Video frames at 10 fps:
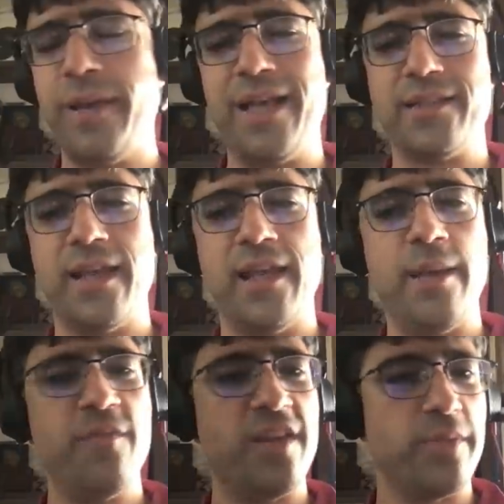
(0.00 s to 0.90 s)
look past that
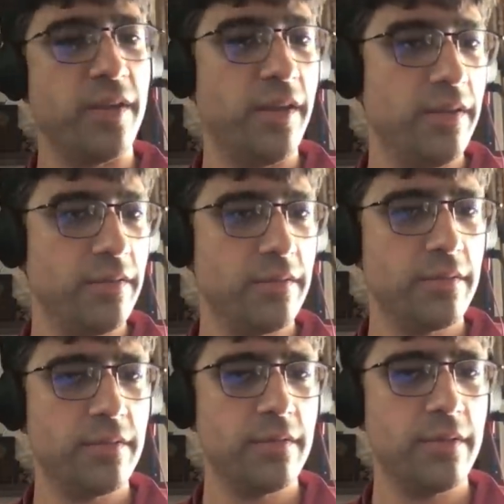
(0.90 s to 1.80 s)
M V P
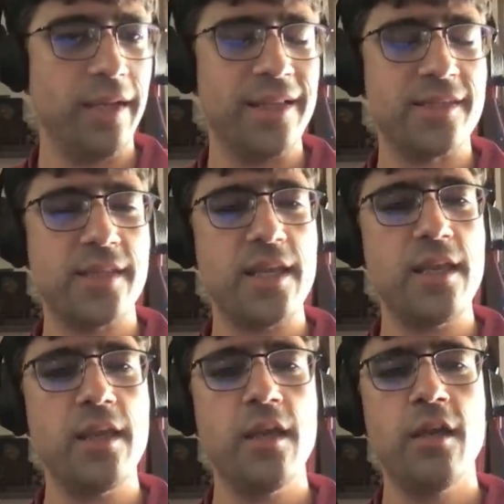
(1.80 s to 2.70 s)
and
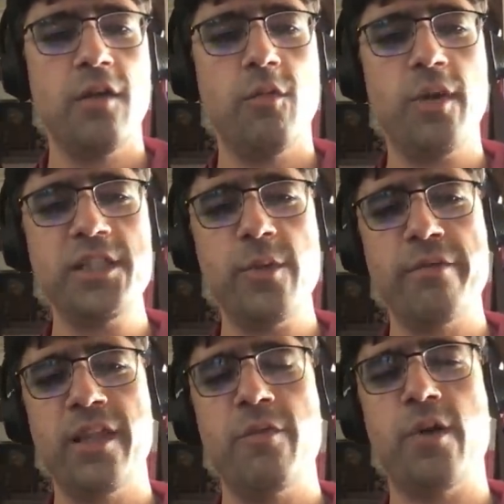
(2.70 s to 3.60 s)
see, what do
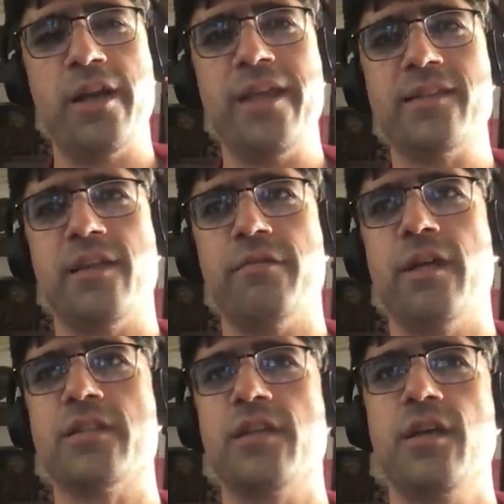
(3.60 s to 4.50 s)
we really want async
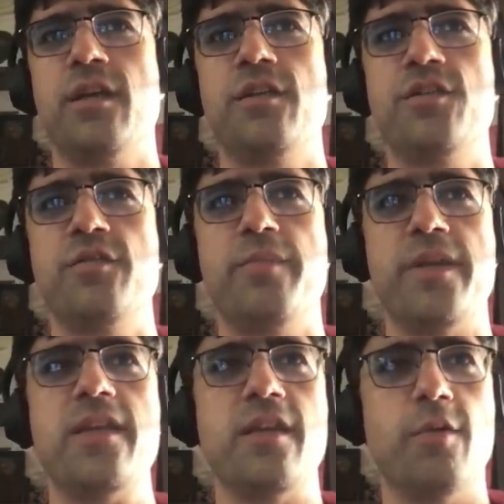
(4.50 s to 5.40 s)
Rust to
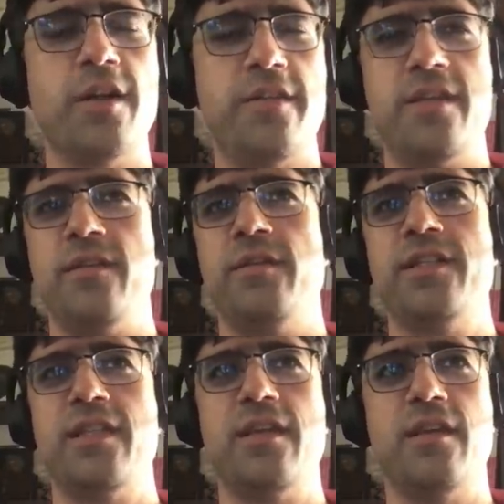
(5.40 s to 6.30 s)
be? What are the, what
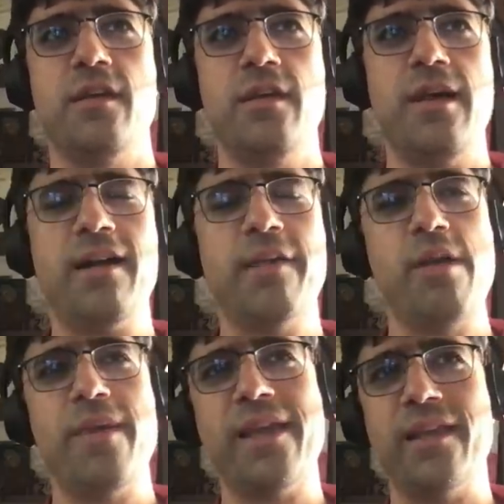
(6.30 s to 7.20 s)
is the, how can
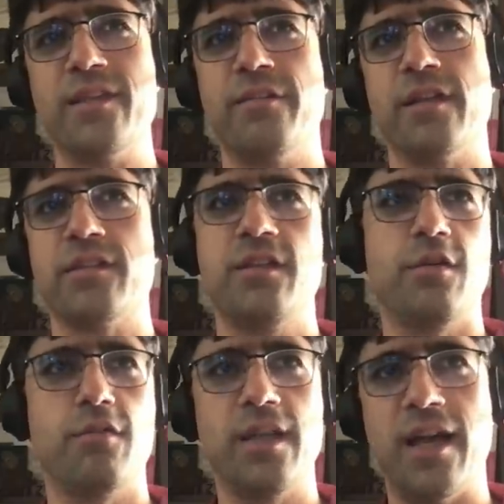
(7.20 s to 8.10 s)
we make async Rust,
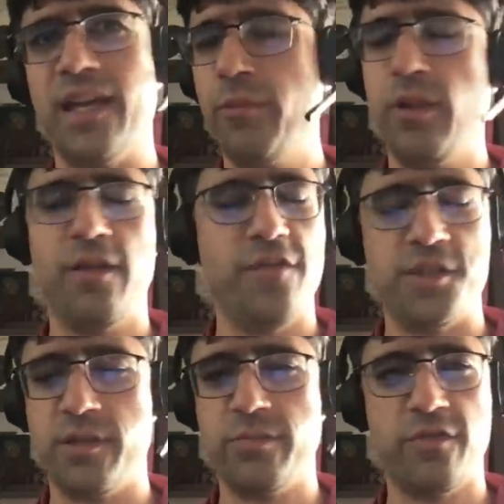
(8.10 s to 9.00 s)
you know, reliable,
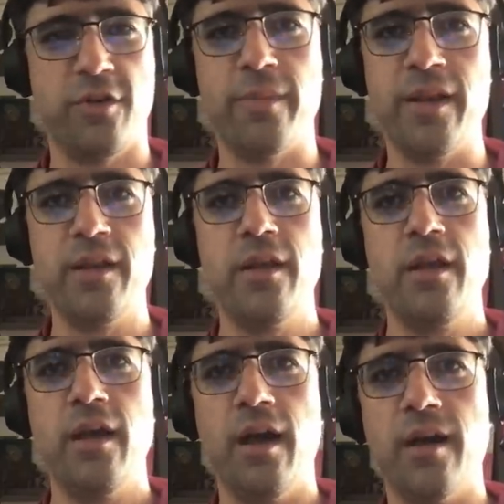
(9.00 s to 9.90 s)
efficient, performant?
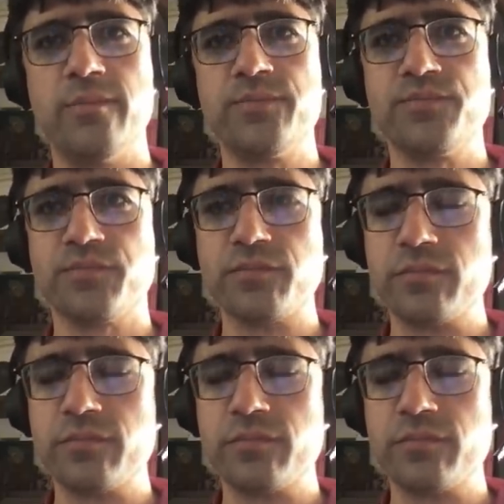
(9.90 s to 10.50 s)
Um,